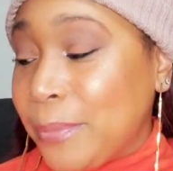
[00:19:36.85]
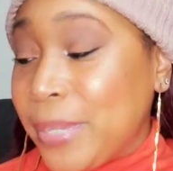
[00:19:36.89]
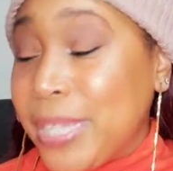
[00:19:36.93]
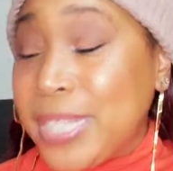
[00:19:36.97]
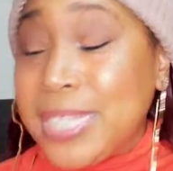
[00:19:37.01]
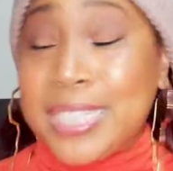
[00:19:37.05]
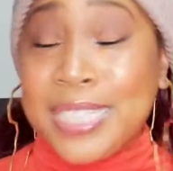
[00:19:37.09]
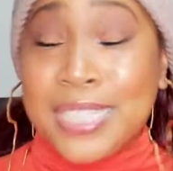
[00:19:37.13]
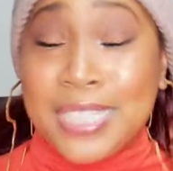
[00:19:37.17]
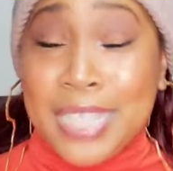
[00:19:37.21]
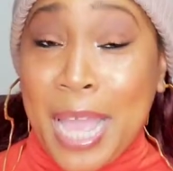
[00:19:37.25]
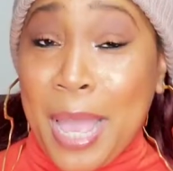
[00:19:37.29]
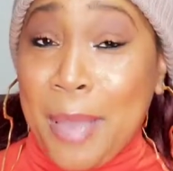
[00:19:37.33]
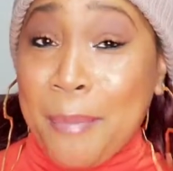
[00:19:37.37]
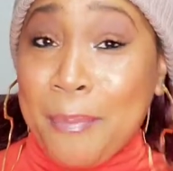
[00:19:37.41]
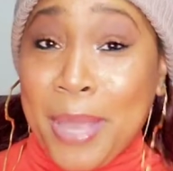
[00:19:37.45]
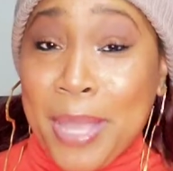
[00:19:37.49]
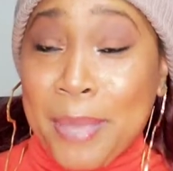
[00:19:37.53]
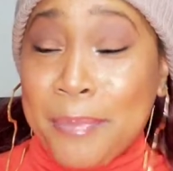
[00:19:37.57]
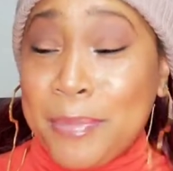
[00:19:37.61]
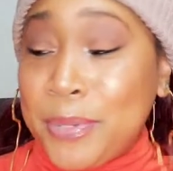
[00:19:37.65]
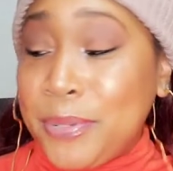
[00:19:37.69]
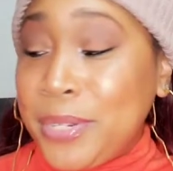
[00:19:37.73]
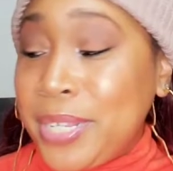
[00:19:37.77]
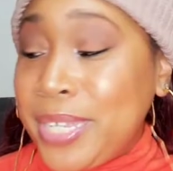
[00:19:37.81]
it's not
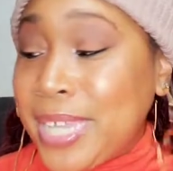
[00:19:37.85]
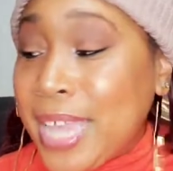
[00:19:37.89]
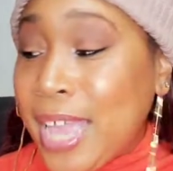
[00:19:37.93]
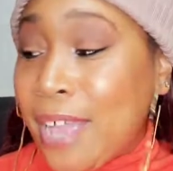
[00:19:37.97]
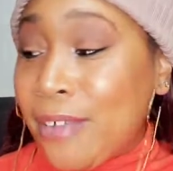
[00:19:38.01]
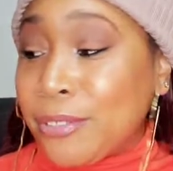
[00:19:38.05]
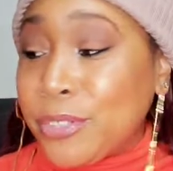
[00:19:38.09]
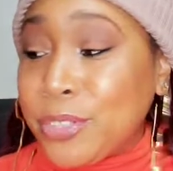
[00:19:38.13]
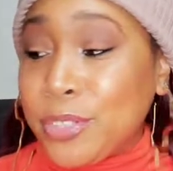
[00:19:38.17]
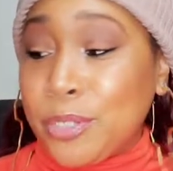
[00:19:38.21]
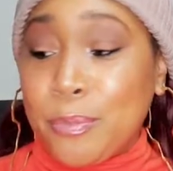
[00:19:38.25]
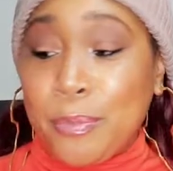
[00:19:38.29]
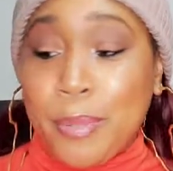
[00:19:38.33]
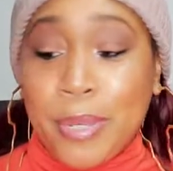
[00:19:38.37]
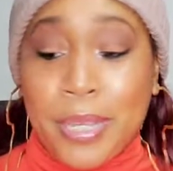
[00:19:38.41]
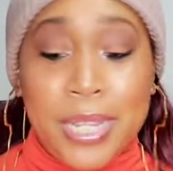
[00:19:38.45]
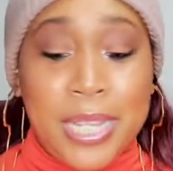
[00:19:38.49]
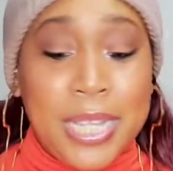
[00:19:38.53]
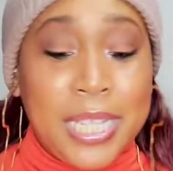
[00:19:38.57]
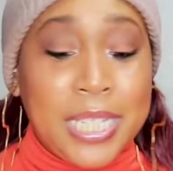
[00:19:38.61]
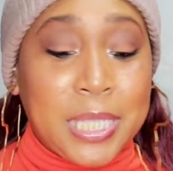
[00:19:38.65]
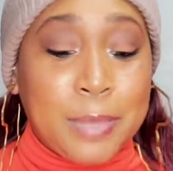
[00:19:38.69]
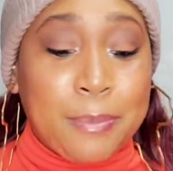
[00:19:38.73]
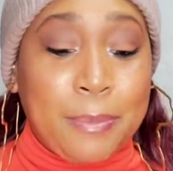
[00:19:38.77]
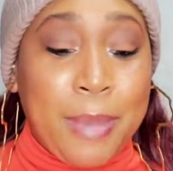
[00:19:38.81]
by Beauty Counter, but
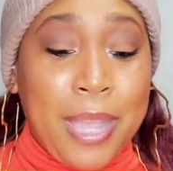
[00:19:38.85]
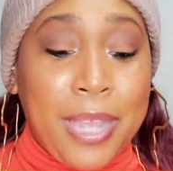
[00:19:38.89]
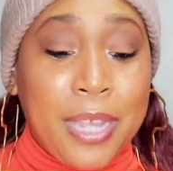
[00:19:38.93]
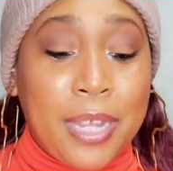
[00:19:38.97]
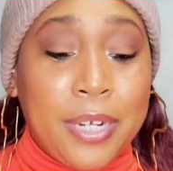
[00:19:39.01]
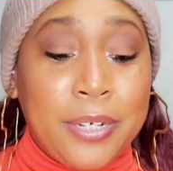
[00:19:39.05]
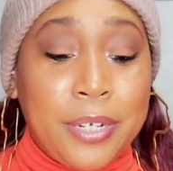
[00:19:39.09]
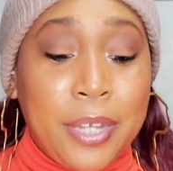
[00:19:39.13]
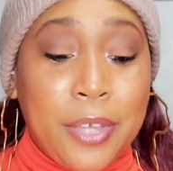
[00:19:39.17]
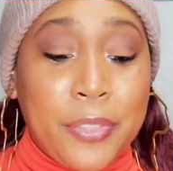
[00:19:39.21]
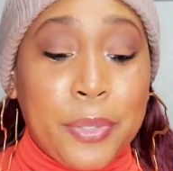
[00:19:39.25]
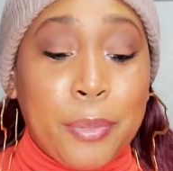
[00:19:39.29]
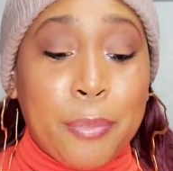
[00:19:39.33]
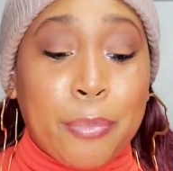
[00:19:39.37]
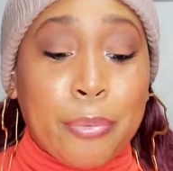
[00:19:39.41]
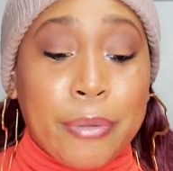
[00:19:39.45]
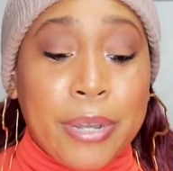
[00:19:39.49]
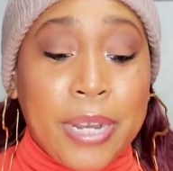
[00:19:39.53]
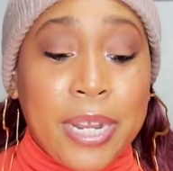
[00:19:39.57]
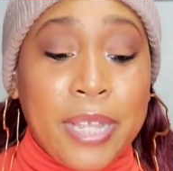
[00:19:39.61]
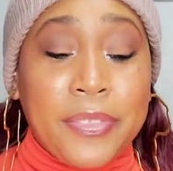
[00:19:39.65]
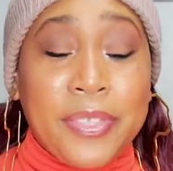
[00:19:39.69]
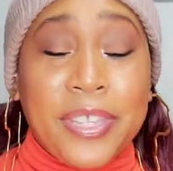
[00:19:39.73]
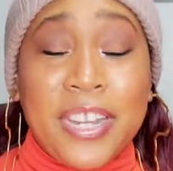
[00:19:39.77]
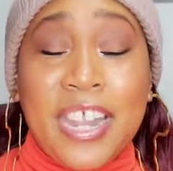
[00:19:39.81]
it's by another
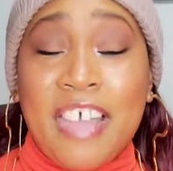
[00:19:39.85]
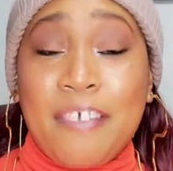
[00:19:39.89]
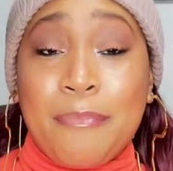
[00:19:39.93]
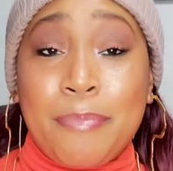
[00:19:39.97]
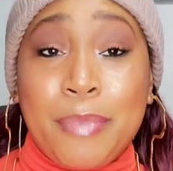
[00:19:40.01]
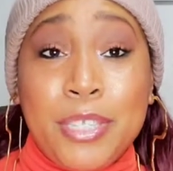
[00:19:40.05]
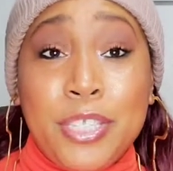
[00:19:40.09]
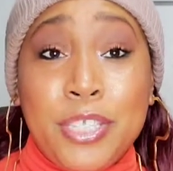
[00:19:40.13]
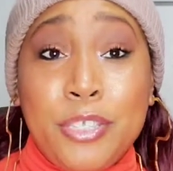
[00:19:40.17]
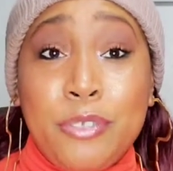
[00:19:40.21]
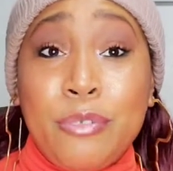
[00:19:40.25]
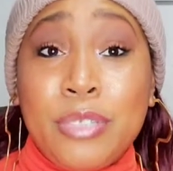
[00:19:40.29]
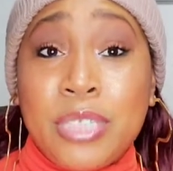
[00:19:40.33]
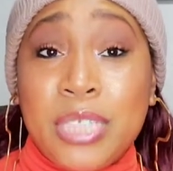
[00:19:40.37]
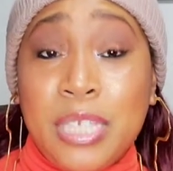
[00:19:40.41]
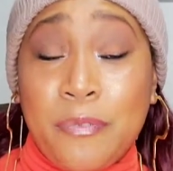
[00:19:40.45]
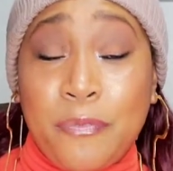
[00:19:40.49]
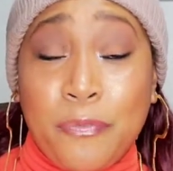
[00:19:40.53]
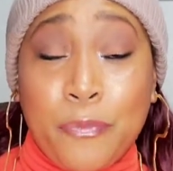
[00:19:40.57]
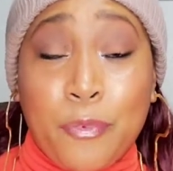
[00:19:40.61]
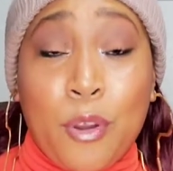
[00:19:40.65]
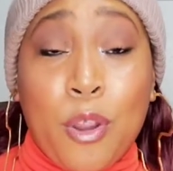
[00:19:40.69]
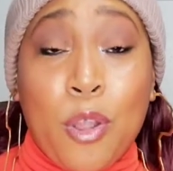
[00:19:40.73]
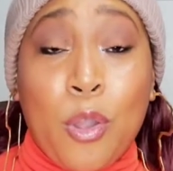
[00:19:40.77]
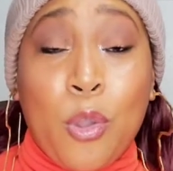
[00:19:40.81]
brand that I've been using
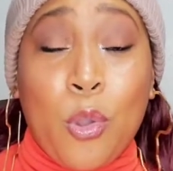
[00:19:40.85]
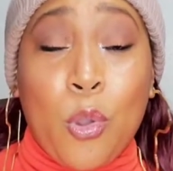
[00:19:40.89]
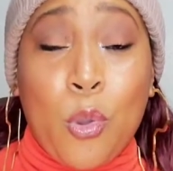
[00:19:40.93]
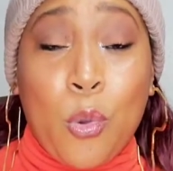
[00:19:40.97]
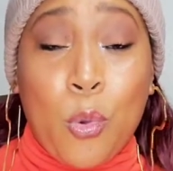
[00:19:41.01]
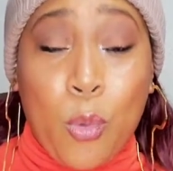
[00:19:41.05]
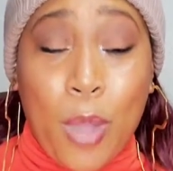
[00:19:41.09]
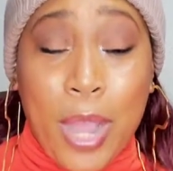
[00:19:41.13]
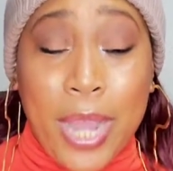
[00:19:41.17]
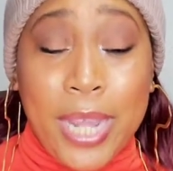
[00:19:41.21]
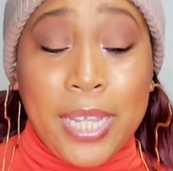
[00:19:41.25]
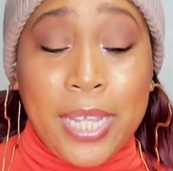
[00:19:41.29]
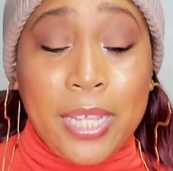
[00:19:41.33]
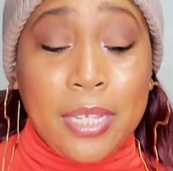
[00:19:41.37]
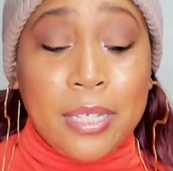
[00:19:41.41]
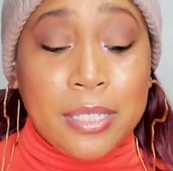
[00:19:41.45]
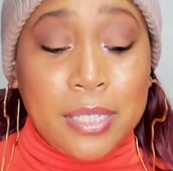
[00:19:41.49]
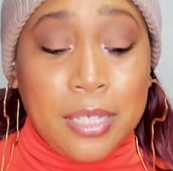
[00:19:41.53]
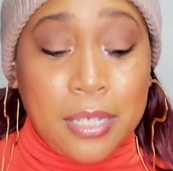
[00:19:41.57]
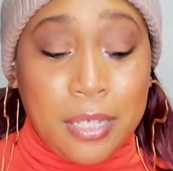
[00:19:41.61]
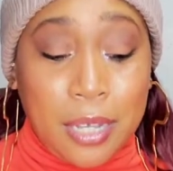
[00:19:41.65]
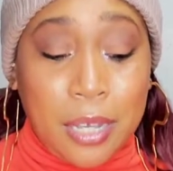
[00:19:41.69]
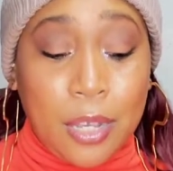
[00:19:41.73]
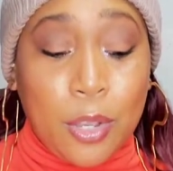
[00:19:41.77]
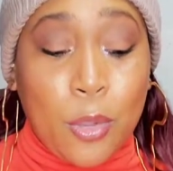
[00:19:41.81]
for quite
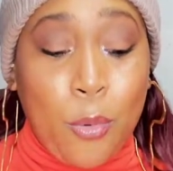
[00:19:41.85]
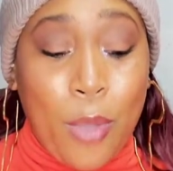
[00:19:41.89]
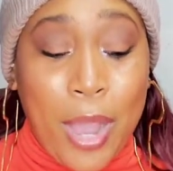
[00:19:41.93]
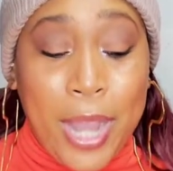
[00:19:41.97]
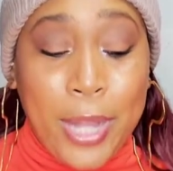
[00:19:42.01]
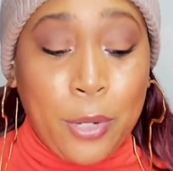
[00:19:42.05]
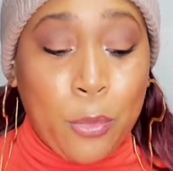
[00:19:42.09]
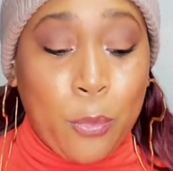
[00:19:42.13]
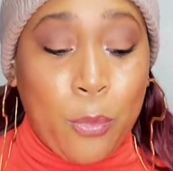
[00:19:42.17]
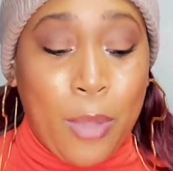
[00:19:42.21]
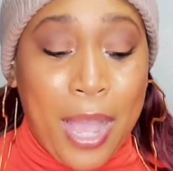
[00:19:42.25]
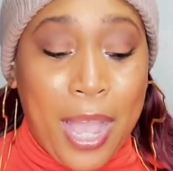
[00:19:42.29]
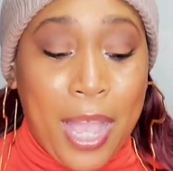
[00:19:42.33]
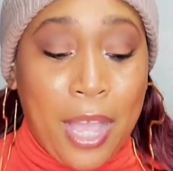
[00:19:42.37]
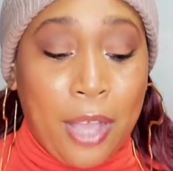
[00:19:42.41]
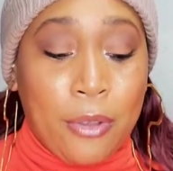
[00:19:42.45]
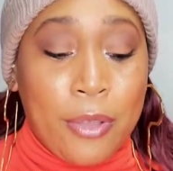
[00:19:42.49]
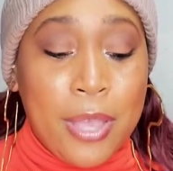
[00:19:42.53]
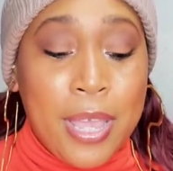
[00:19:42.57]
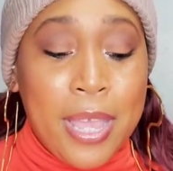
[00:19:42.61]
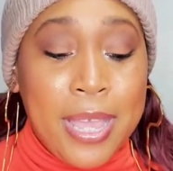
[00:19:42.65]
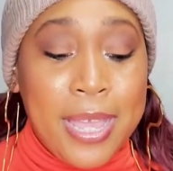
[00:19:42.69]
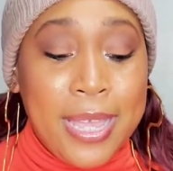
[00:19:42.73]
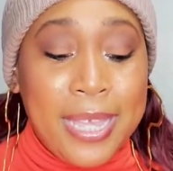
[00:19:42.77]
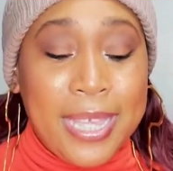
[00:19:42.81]
a
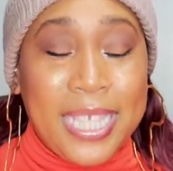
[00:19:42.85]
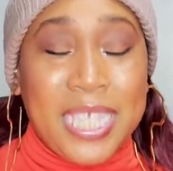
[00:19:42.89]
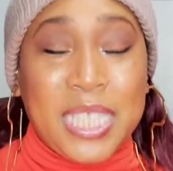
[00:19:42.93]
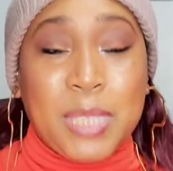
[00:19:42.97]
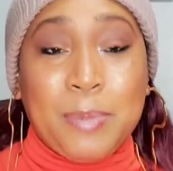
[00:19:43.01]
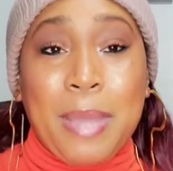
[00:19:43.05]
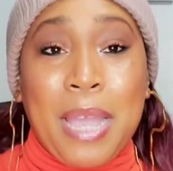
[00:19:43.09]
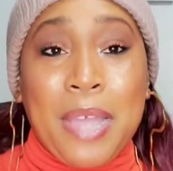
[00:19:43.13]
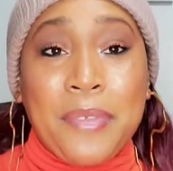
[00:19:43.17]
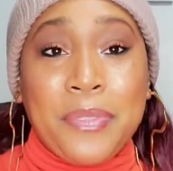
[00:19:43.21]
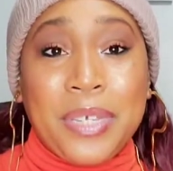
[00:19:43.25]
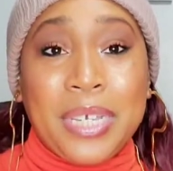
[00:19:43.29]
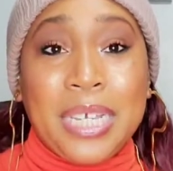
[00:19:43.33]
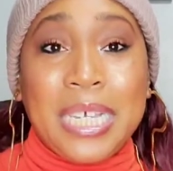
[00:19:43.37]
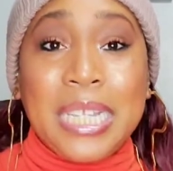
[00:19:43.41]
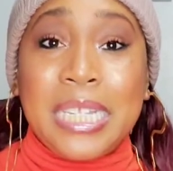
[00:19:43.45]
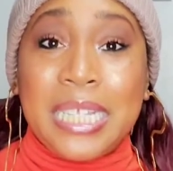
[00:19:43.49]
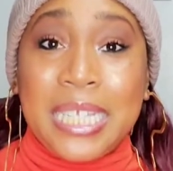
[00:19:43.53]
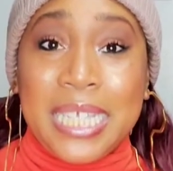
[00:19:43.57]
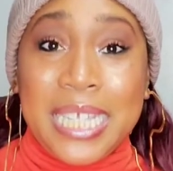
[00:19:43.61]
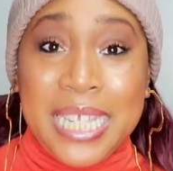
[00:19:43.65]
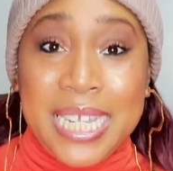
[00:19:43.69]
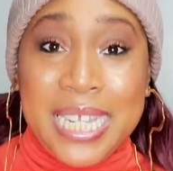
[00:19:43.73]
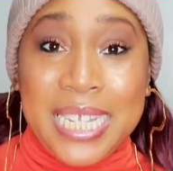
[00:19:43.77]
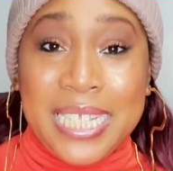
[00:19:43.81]
while, is by the
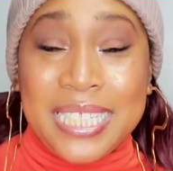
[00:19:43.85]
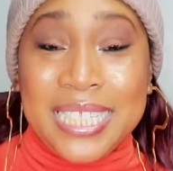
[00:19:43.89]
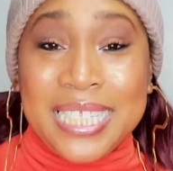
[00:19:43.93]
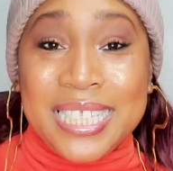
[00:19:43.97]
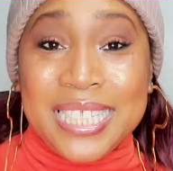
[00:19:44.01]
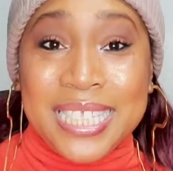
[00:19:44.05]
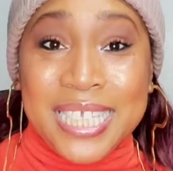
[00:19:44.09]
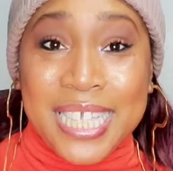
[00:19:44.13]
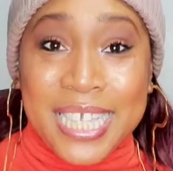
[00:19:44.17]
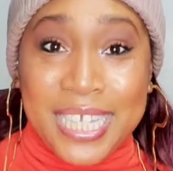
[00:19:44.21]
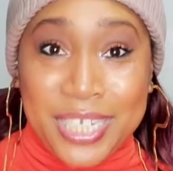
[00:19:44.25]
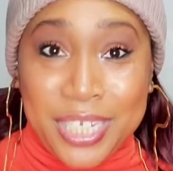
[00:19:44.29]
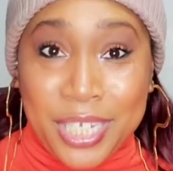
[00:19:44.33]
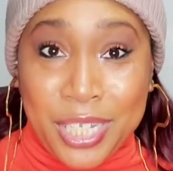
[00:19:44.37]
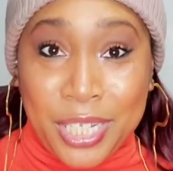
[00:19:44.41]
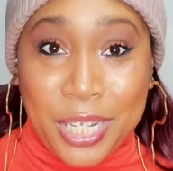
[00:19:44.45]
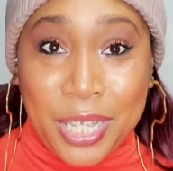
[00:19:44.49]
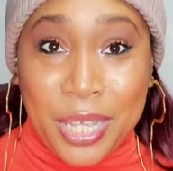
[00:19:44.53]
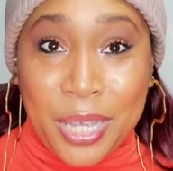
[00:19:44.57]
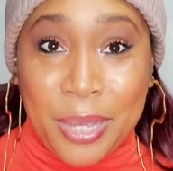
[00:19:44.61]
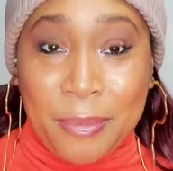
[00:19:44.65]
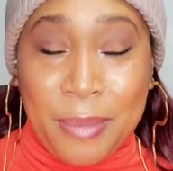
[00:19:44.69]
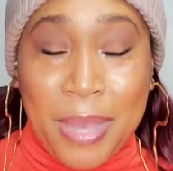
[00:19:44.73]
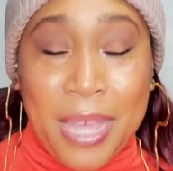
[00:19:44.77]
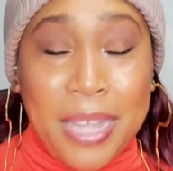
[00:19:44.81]
Clean Skin Club.